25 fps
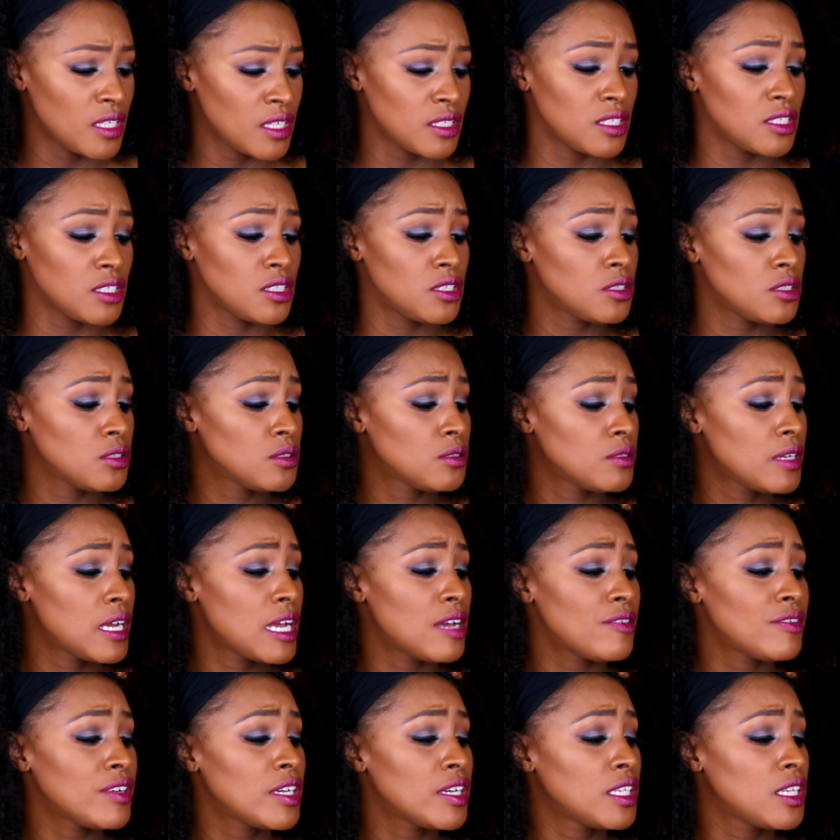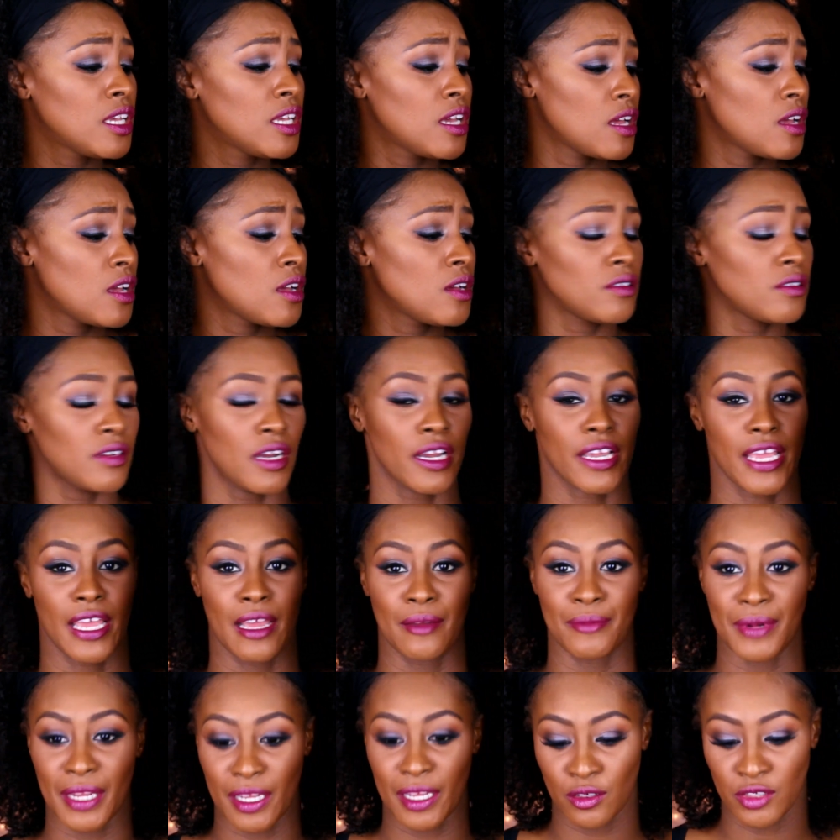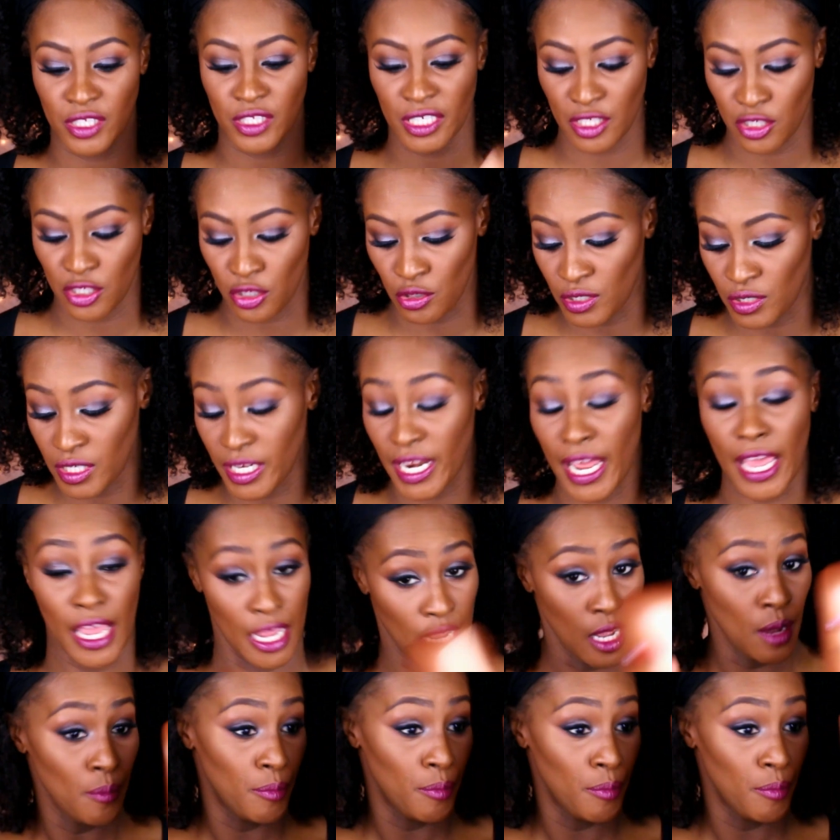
Did you ever know? Okay, I'm not gonna sing to you today,